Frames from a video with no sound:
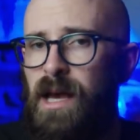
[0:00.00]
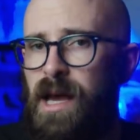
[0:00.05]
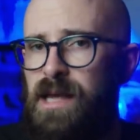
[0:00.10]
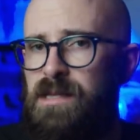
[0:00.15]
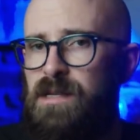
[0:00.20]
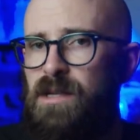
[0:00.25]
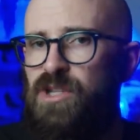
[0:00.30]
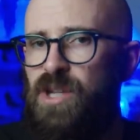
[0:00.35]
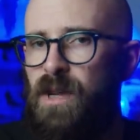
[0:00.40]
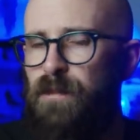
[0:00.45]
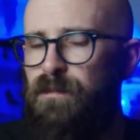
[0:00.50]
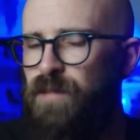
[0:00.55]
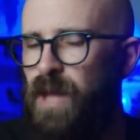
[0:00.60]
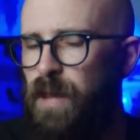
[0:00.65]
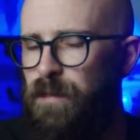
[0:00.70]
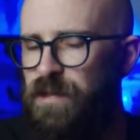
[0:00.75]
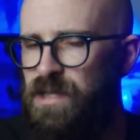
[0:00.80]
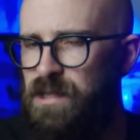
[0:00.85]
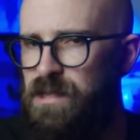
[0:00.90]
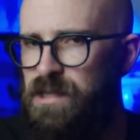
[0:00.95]
as the ship
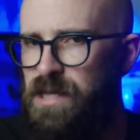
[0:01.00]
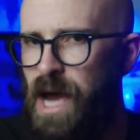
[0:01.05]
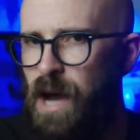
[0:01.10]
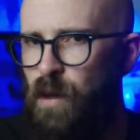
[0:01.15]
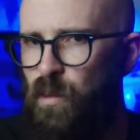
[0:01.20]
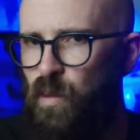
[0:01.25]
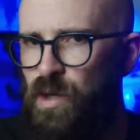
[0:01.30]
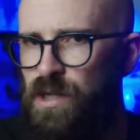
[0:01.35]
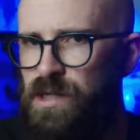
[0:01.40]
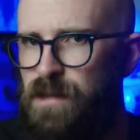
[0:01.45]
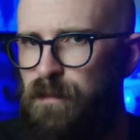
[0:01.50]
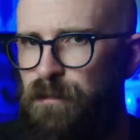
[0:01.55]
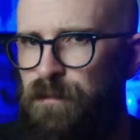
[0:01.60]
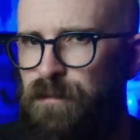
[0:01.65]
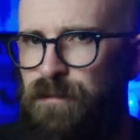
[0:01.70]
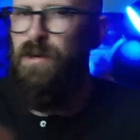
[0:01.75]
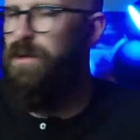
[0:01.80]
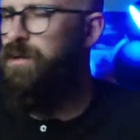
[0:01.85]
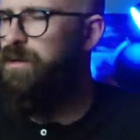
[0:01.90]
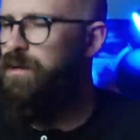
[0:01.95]
plummeted downward.
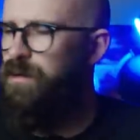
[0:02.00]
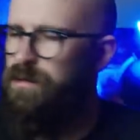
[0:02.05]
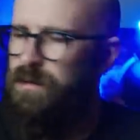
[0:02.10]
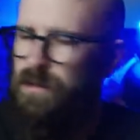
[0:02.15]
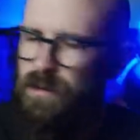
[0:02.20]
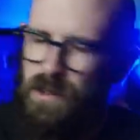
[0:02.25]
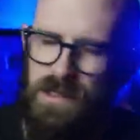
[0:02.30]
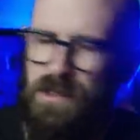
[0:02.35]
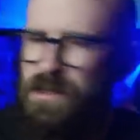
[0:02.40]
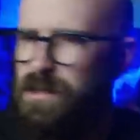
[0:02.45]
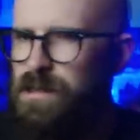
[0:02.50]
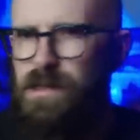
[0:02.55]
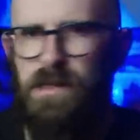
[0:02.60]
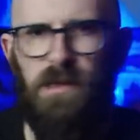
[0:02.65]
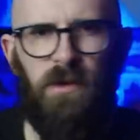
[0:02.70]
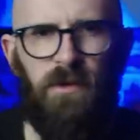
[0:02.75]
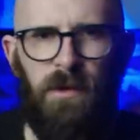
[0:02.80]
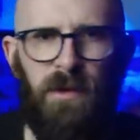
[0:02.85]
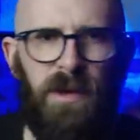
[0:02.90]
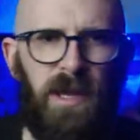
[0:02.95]
But the question
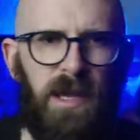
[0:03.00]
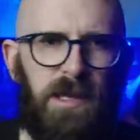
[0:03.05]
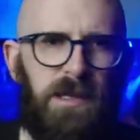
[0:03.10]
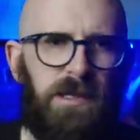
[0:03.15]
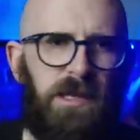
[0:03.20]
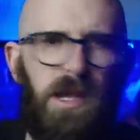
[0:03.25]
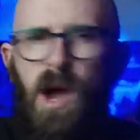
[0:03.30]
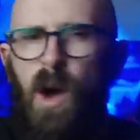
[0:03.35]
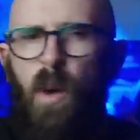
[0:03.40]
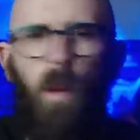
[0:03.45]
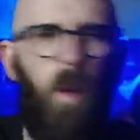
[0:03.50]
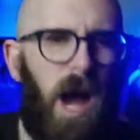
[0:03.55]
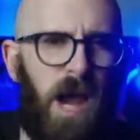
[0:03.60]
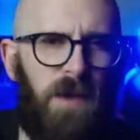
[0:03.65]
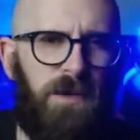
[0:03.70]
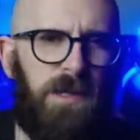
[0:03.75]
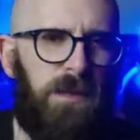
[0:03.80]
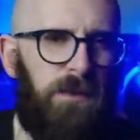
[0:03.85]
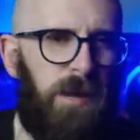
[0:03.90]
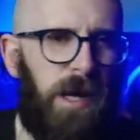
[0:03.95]
still remains.
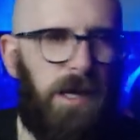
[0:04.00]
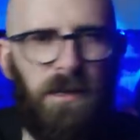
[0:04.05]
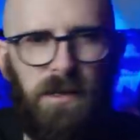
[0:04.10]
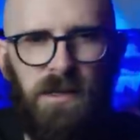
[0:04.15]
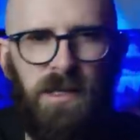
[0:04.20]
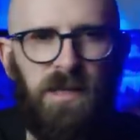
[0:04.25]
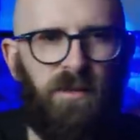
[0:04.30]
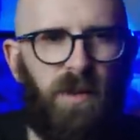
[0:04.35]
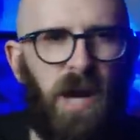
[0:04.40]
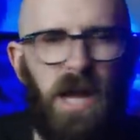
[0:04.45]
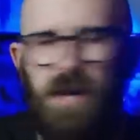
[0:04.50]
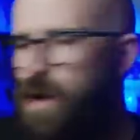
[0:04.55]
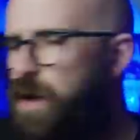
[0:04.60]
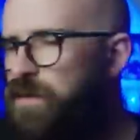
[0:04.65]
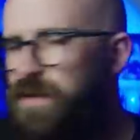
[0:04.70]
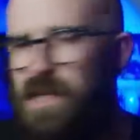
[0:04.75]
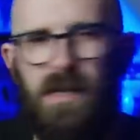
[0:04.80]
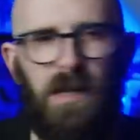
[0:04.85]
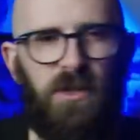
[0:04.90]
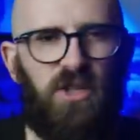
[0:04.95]
Why was the wreckage spread
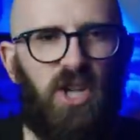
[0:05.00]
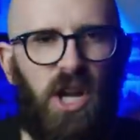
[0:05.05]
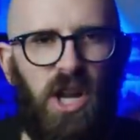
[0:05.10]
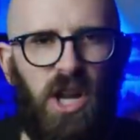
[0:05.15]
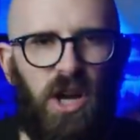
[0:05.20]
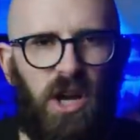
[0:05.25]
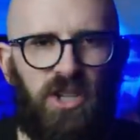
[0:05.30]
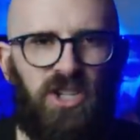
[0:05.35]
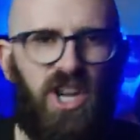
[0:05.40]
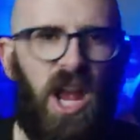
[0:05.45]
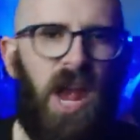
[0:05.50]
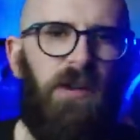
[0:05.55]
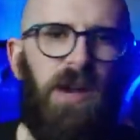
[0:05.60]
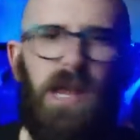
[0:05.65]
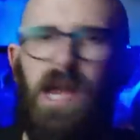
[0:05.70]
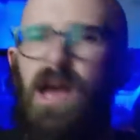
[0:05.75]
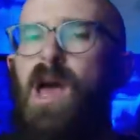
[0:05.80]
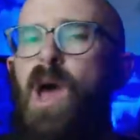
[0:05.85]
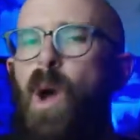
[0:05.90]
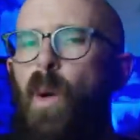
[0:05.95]
over such a large
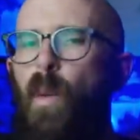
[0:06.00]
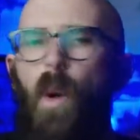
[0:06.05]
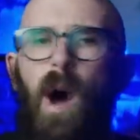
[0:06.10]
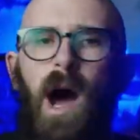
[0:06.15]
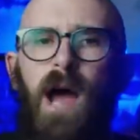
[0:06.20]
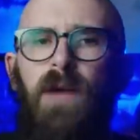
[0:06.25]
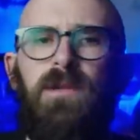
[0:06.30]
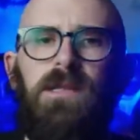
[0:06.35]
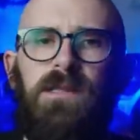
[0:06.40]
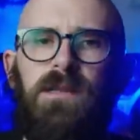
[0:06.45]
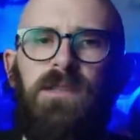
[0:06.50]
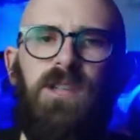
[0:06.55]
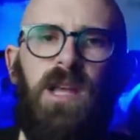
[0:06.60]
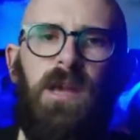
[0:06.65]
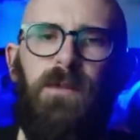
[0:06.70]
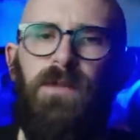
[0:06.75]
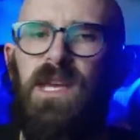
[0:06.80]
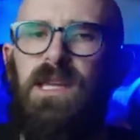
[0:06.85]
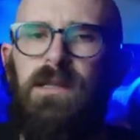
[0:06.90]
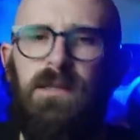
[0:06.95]
area? Why was the
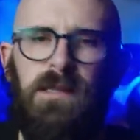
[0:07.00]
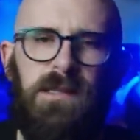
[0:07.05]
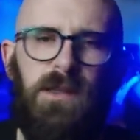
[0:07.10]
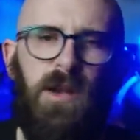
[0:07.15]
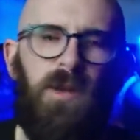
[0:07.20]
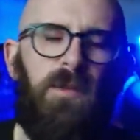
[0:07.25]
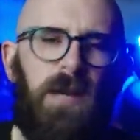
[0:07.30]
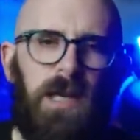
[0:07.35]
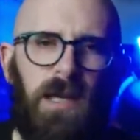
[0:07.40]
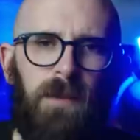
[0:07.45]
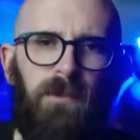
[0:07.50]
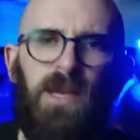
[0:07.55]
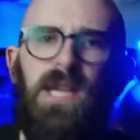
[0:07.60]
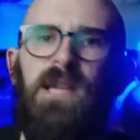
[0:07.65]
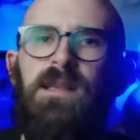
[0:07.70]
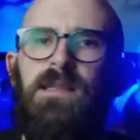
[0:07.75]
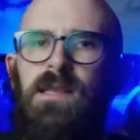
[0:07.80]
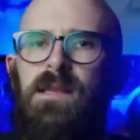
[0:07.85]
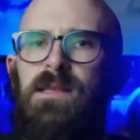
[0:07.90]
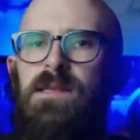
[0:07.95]
ship in so many
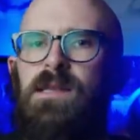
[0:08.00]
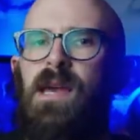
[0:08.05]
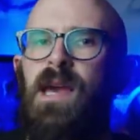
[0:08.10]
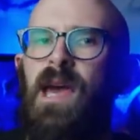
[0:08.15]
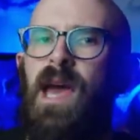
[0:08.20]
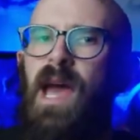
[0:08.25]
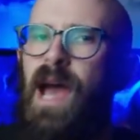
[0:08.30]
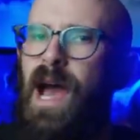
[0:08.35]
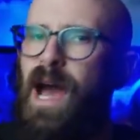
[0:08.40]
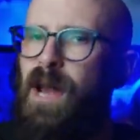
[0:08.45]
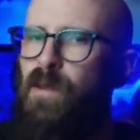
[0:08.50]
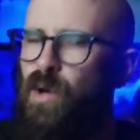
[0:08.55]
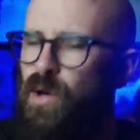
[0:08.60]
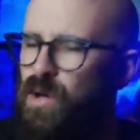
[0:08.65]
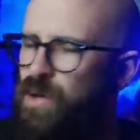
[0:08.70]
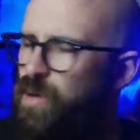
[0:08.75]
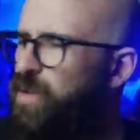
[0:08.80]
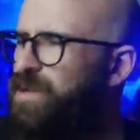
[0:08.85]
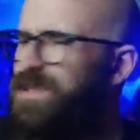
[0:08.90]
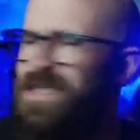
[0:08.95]
pieces? And
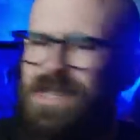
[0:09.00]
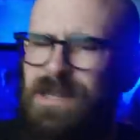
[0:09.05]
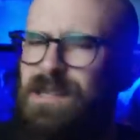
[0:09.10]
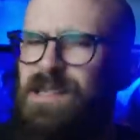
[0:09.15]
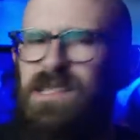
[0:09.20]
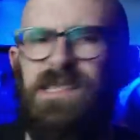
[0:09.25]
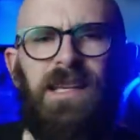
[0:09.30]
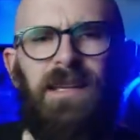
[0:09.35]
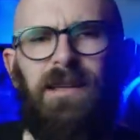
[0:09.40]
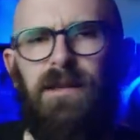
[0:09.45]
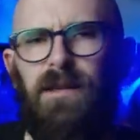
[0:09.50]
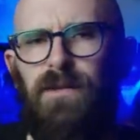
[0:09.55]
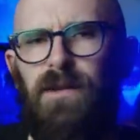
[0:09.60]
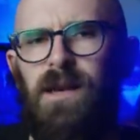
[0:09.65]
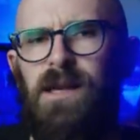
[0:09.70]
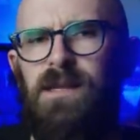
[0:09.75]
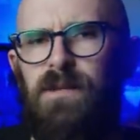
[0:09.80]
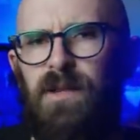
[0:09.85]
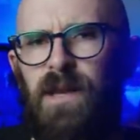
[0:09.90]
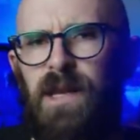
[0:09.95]
what caused it to sink in the
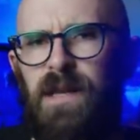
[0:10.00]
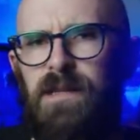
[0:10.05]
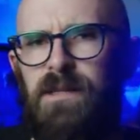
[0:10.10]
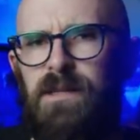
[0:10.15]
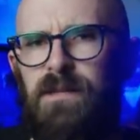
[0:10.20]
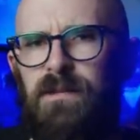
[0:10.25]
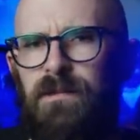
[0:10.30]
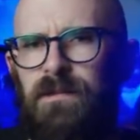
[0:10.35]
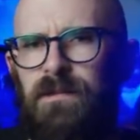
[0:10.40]
first place?